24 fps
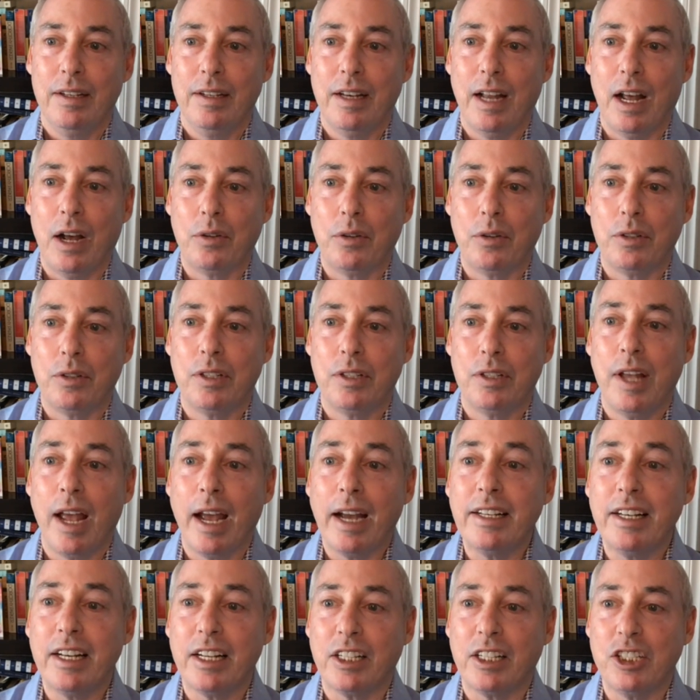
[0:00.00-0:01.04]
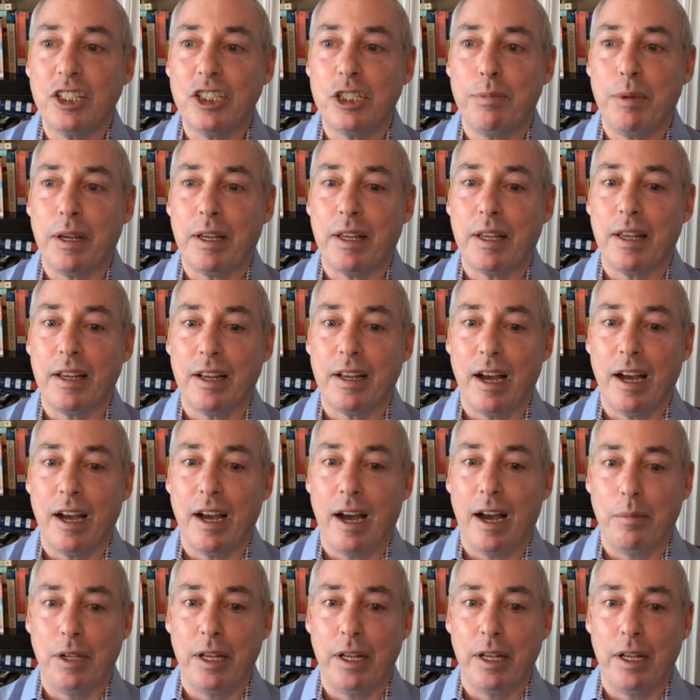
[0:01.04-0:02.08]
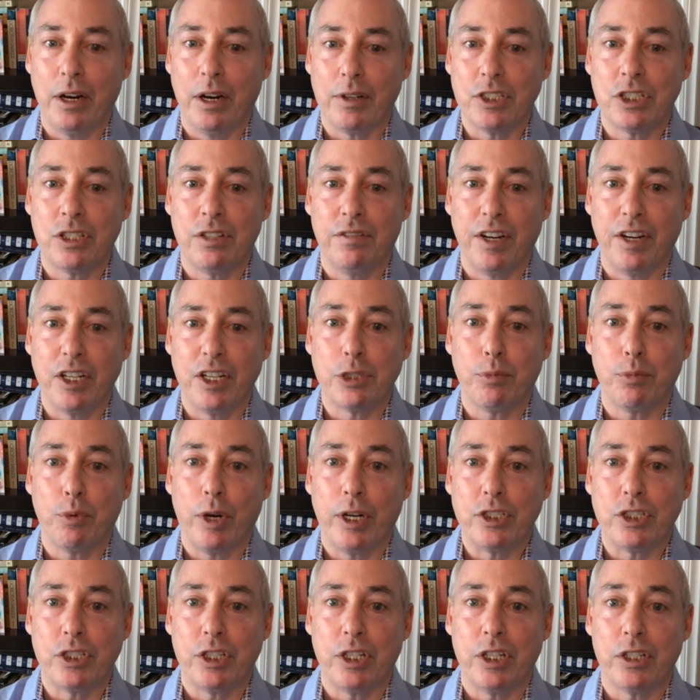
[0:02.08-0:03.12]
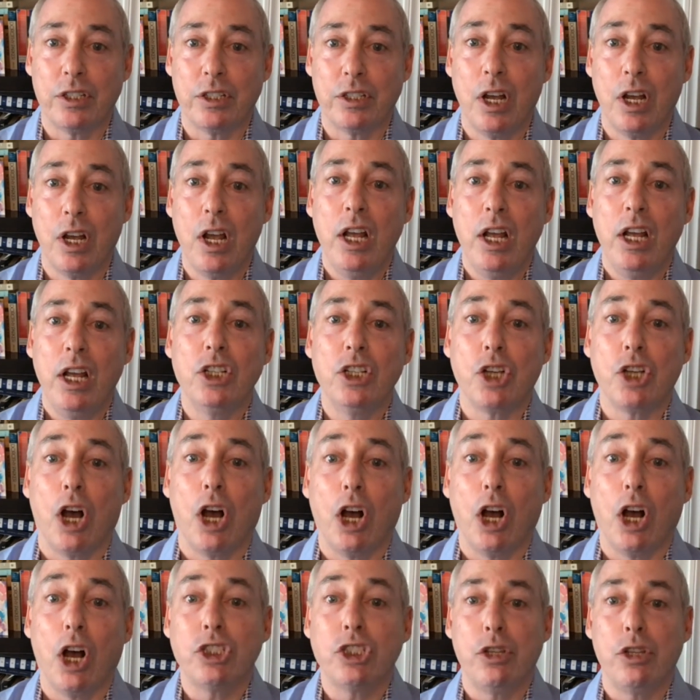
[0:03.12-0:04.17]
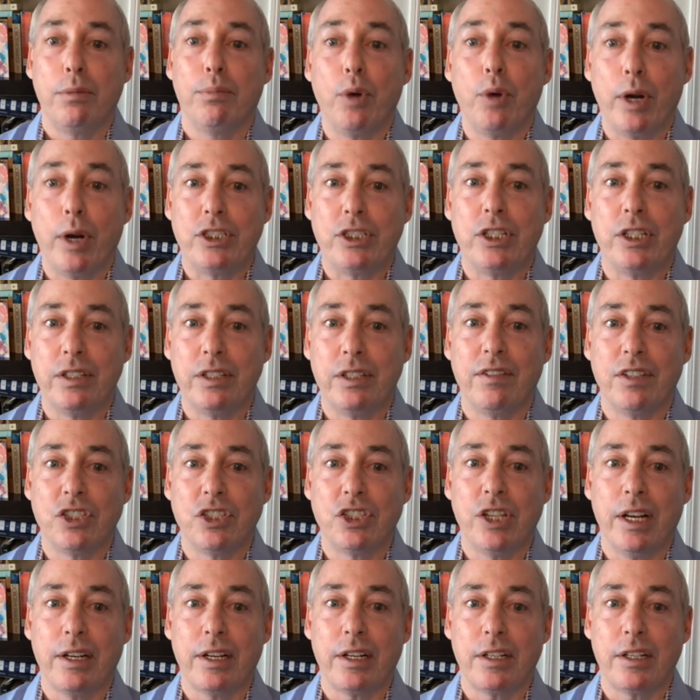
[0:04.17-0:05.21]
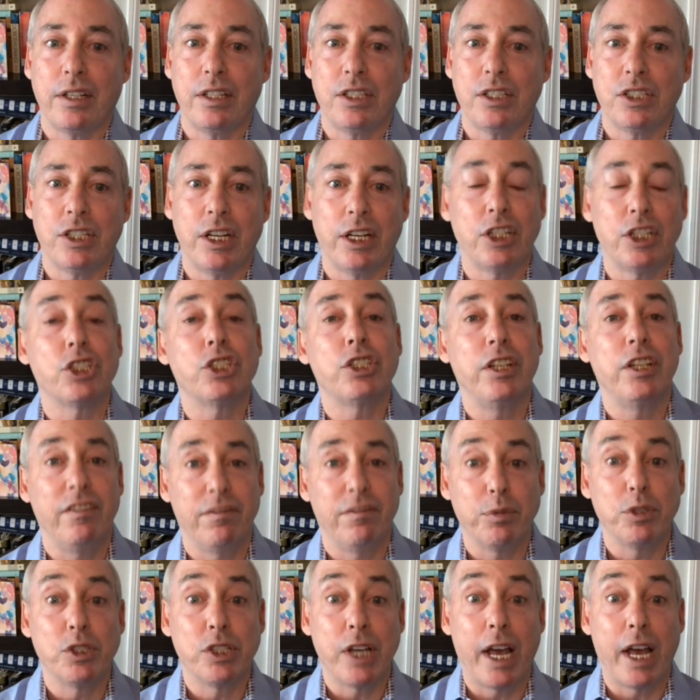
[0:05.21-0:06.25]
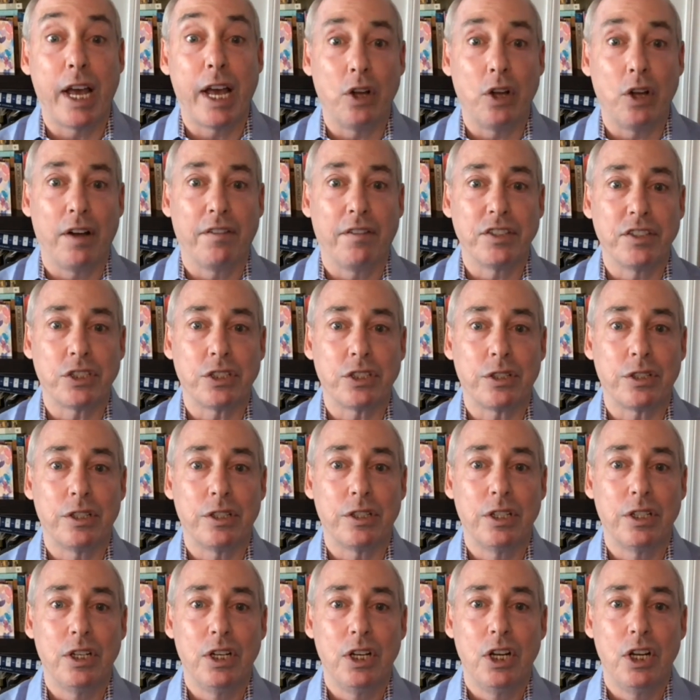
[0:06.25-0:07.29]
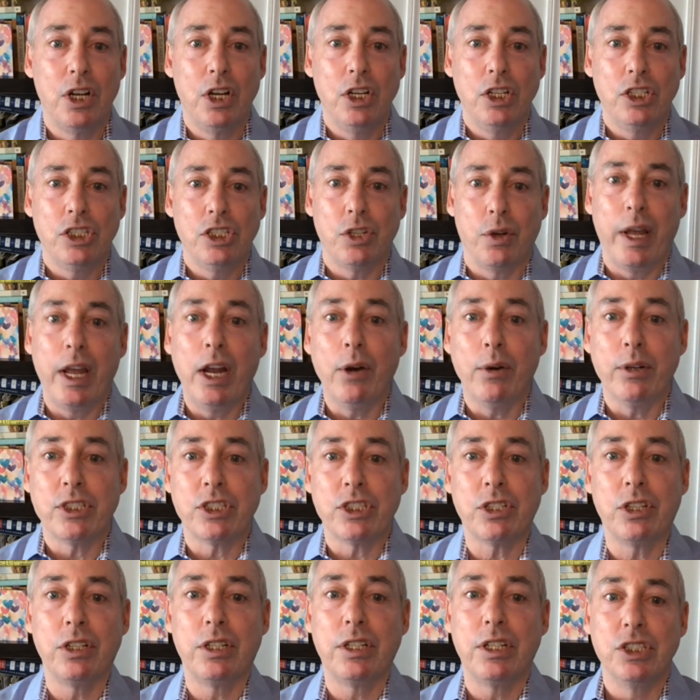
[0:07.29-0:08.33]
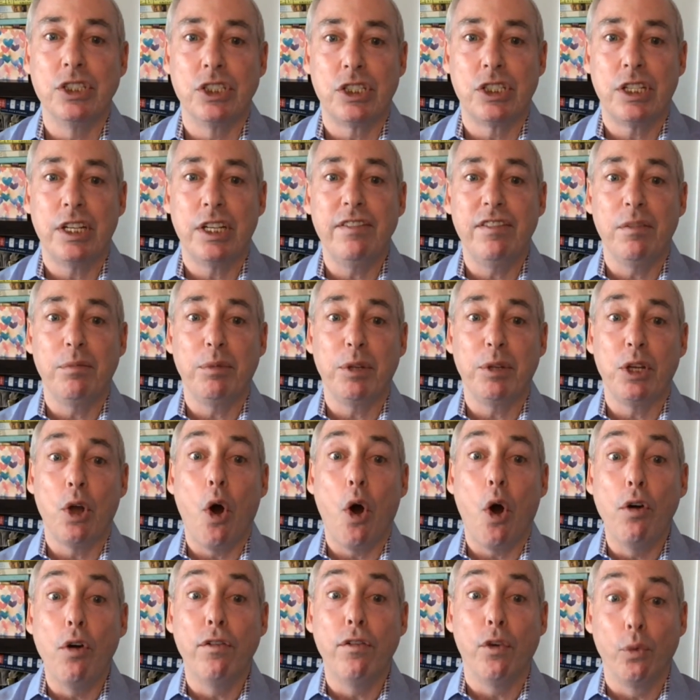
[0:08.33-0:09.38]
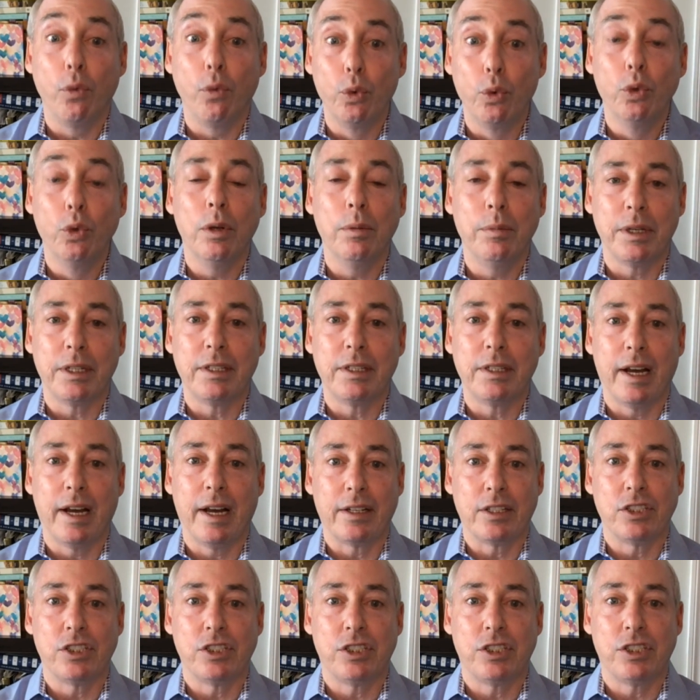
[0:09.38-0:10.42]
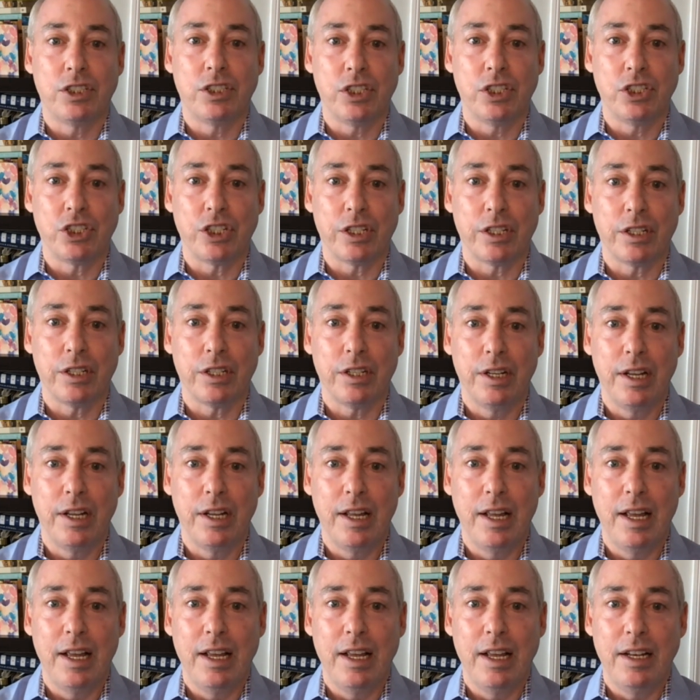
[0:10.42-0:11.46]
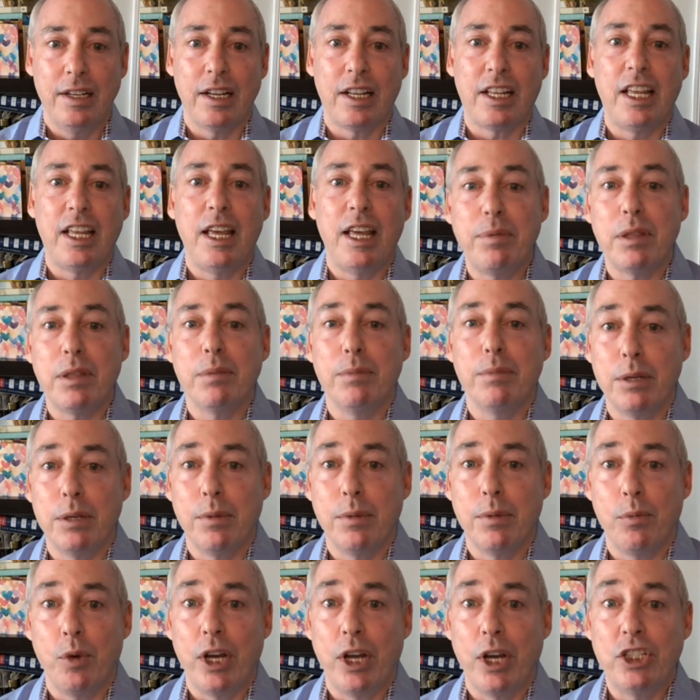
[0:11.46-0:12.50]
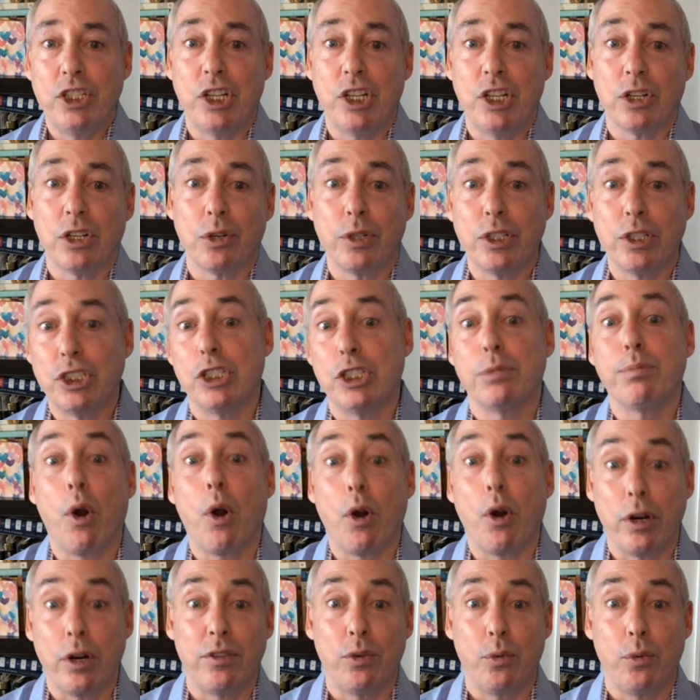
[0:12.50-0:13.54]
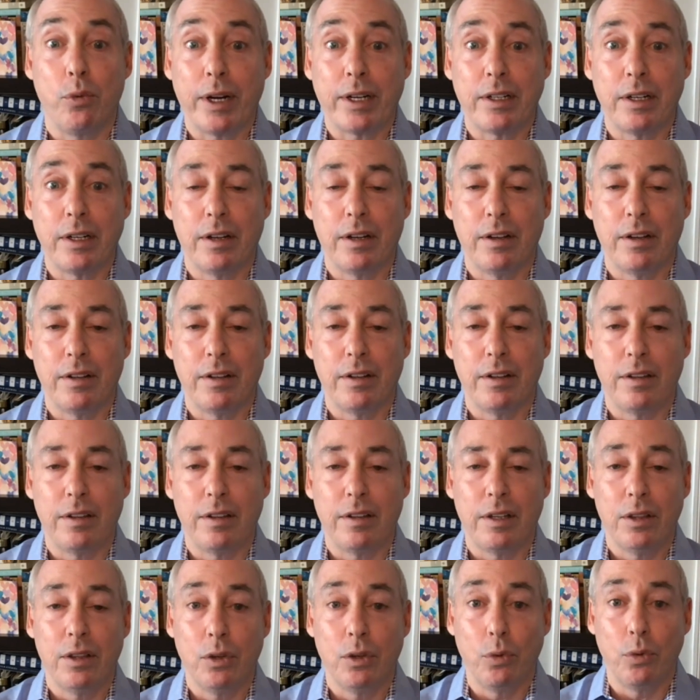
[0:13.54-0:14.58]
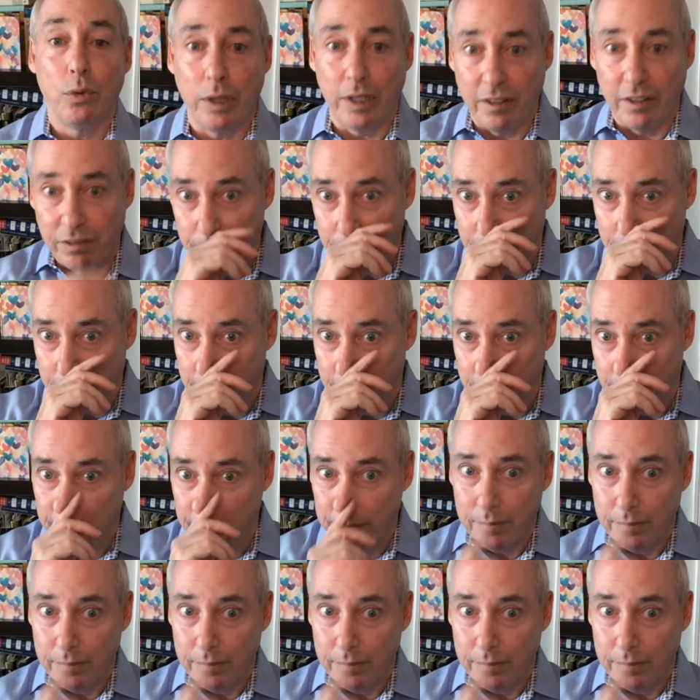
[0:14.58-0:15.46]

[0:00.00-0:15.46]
Now, technically speaking, Kamala Harris, the vice president, is also the president of the Senate's chief presiding officer. So Harris could conceivably overrule McDonough's decision to keep the minimum wage increase as part of the relief bill.